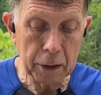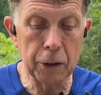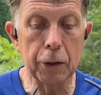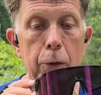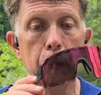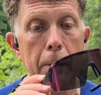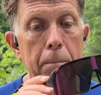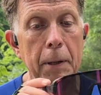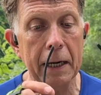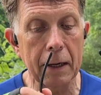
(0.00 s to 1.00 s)
new
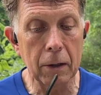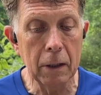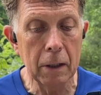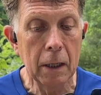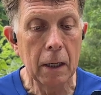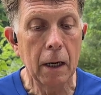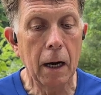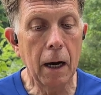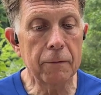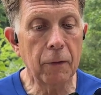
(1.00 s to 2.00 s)
pair
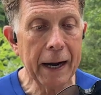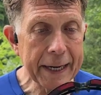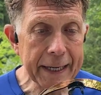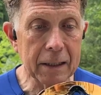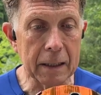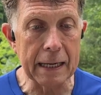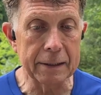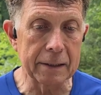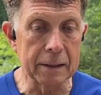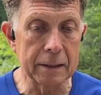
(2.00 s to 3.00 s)
of riding
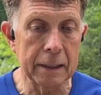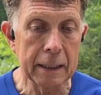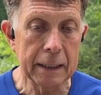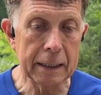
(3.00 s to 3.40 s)
glasses.